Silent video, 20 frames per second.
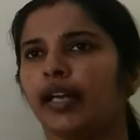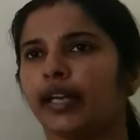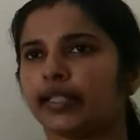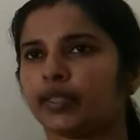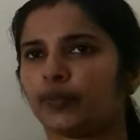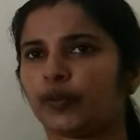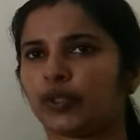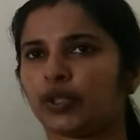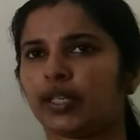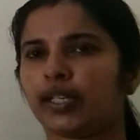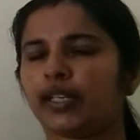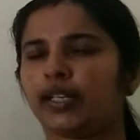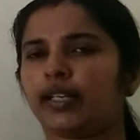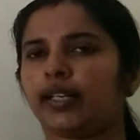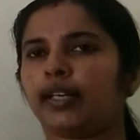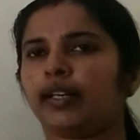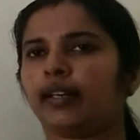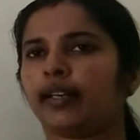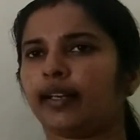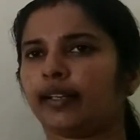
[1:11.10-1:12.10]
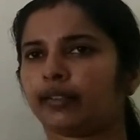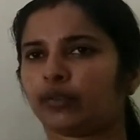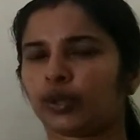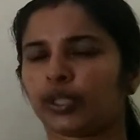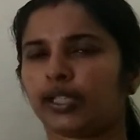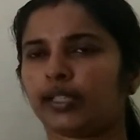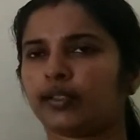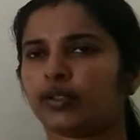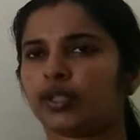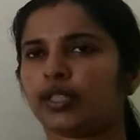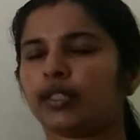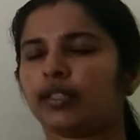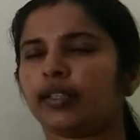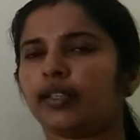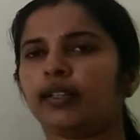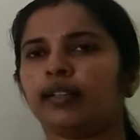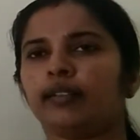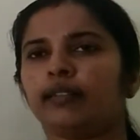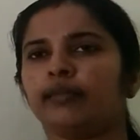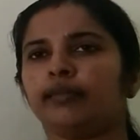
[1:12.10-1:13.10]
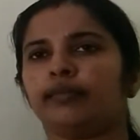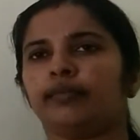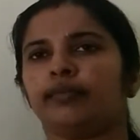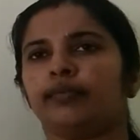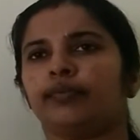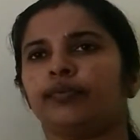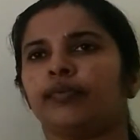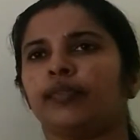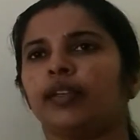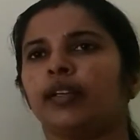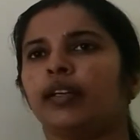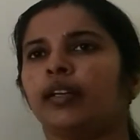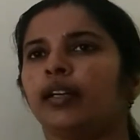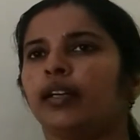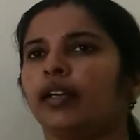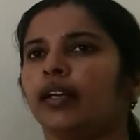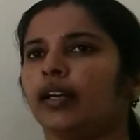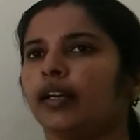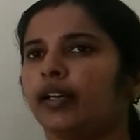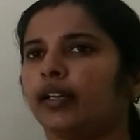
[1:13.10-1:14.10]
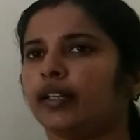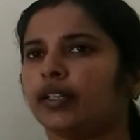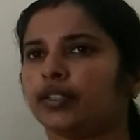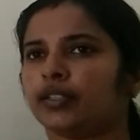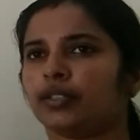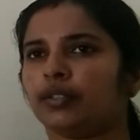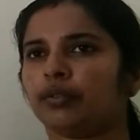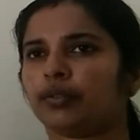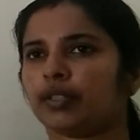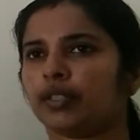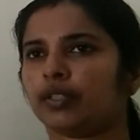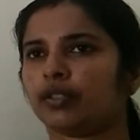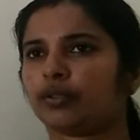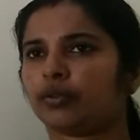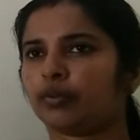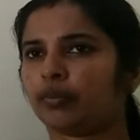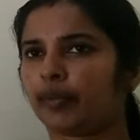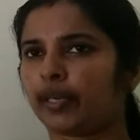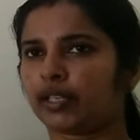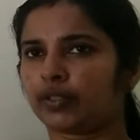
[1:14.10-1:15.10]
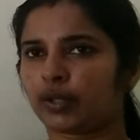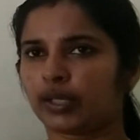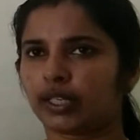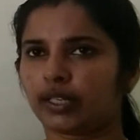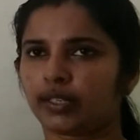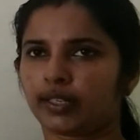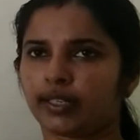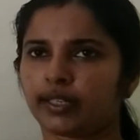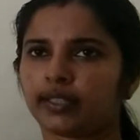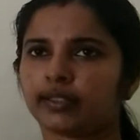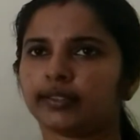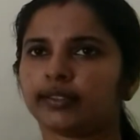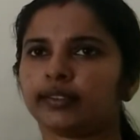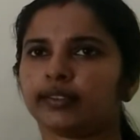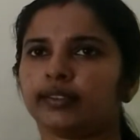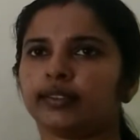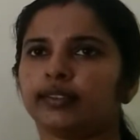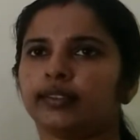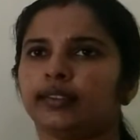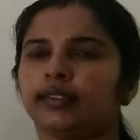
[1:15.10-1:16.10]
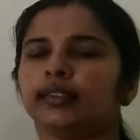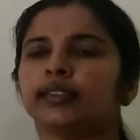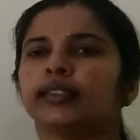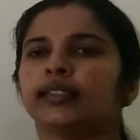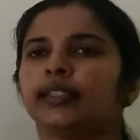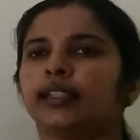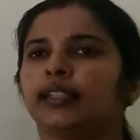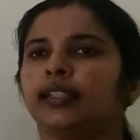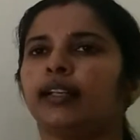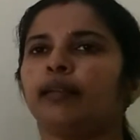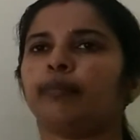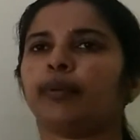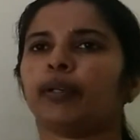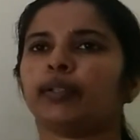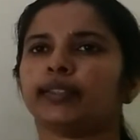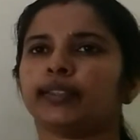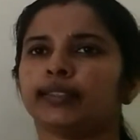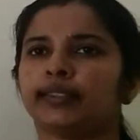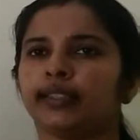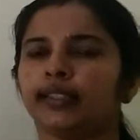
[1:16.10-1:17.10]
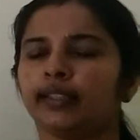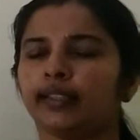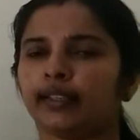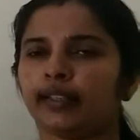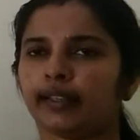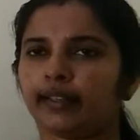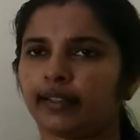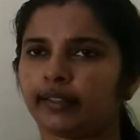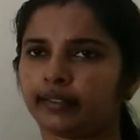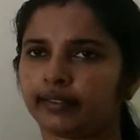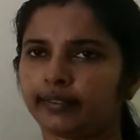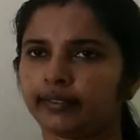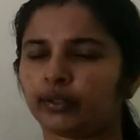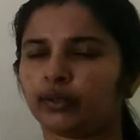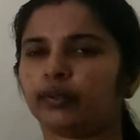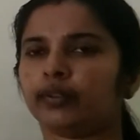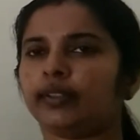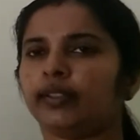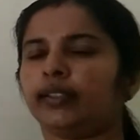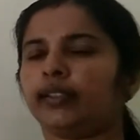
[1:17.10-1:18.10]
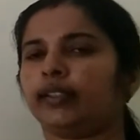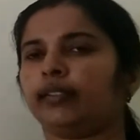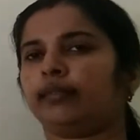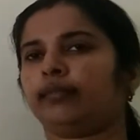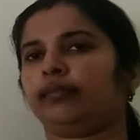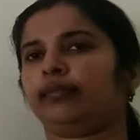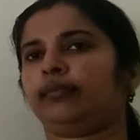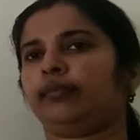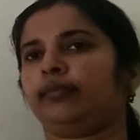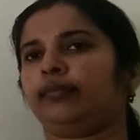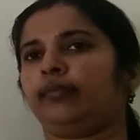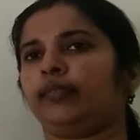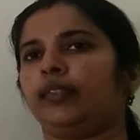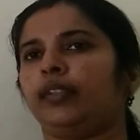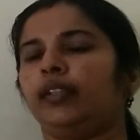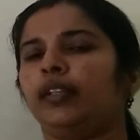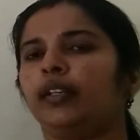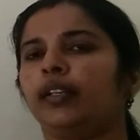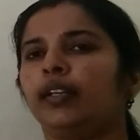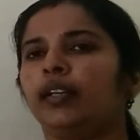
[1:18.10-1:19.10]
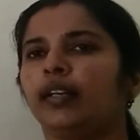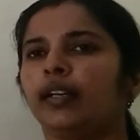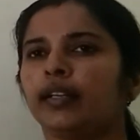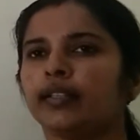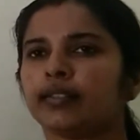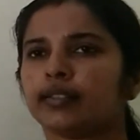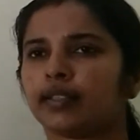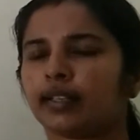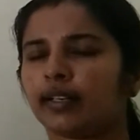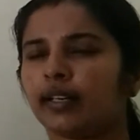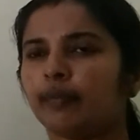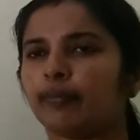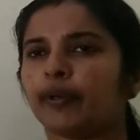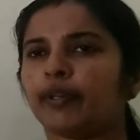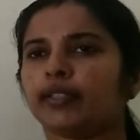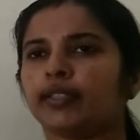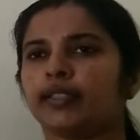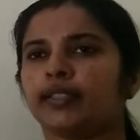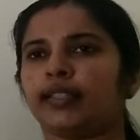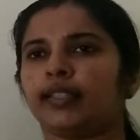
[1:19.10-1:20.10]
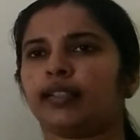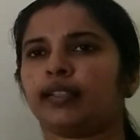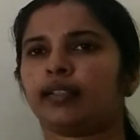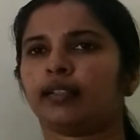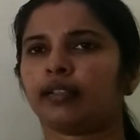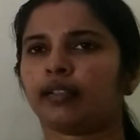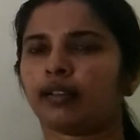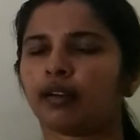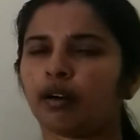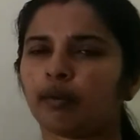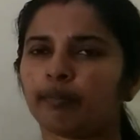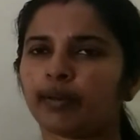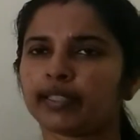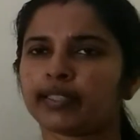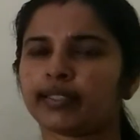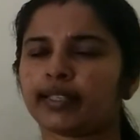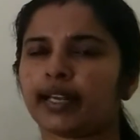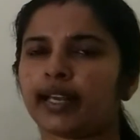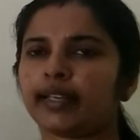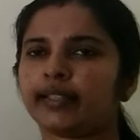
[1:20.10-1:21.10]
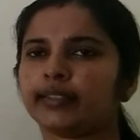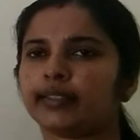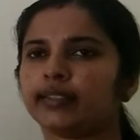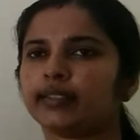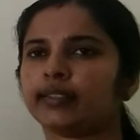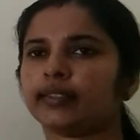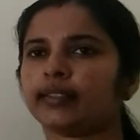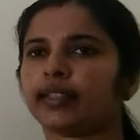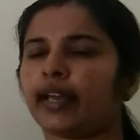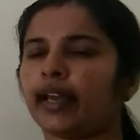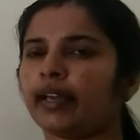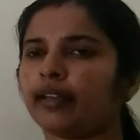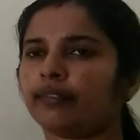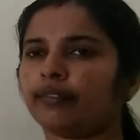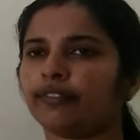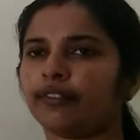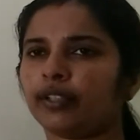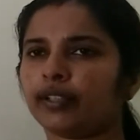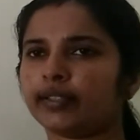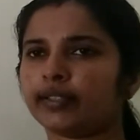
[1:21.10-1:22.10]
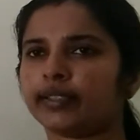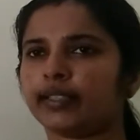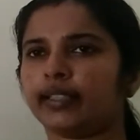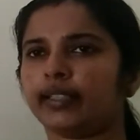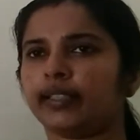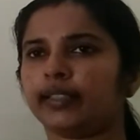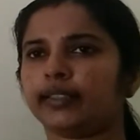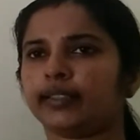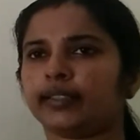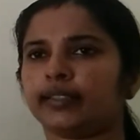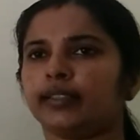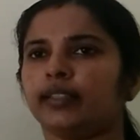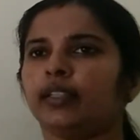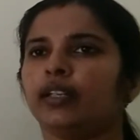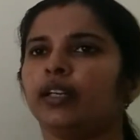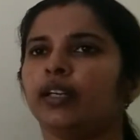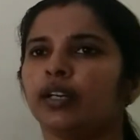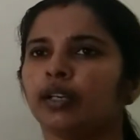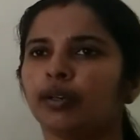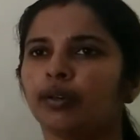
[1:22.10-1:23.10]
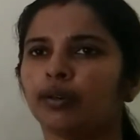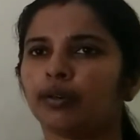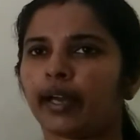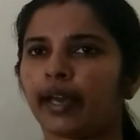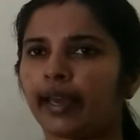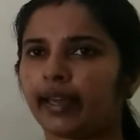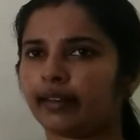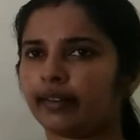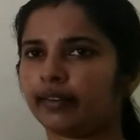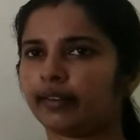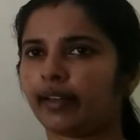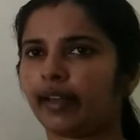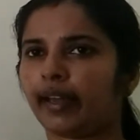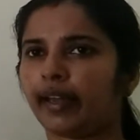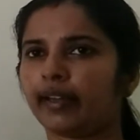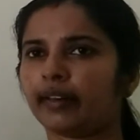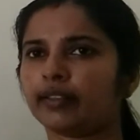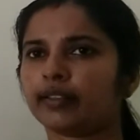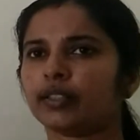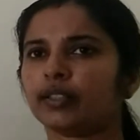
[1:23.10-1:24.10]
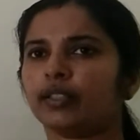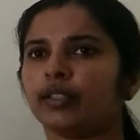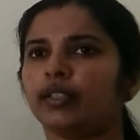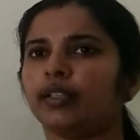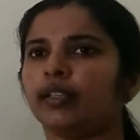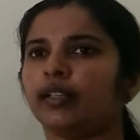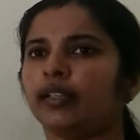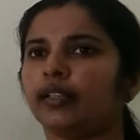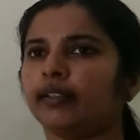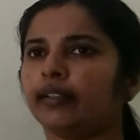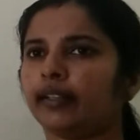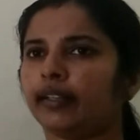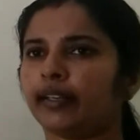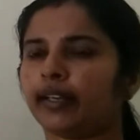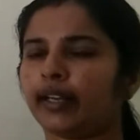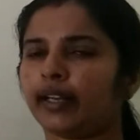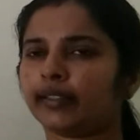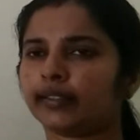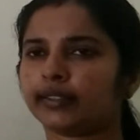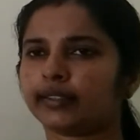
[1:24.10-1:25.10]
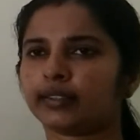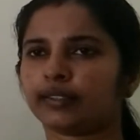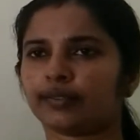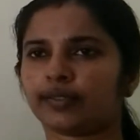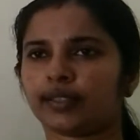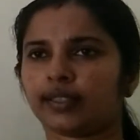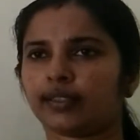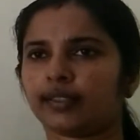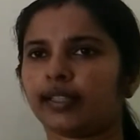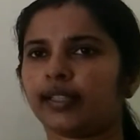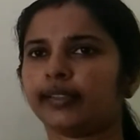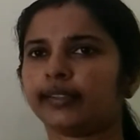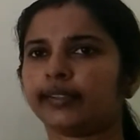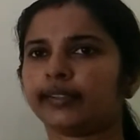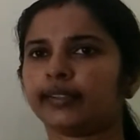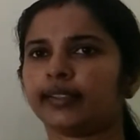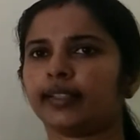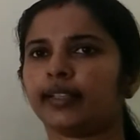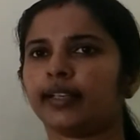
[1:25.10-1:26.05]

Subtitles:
especially in electrical engineering. It is used in two major areas, signal processing and control theory. In signal processing, complex analysis and Fourier series go hand in hand in the analysis of signals,